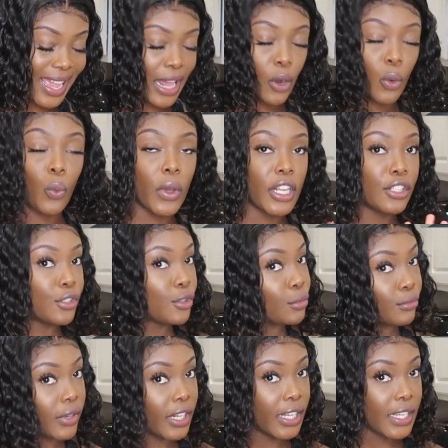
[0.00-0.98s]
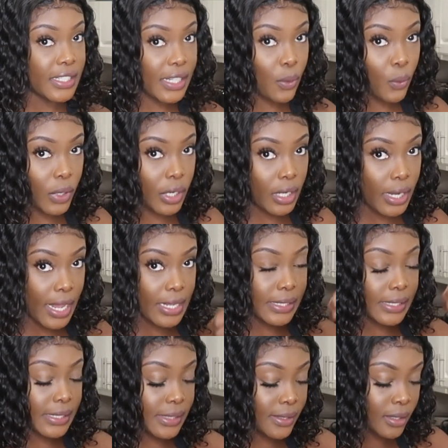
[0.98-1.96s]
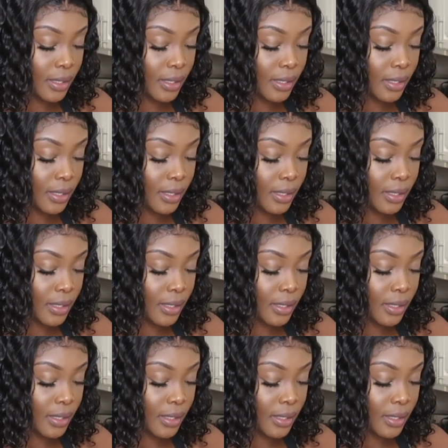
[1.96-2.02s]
I don't want it too runny because I want a nice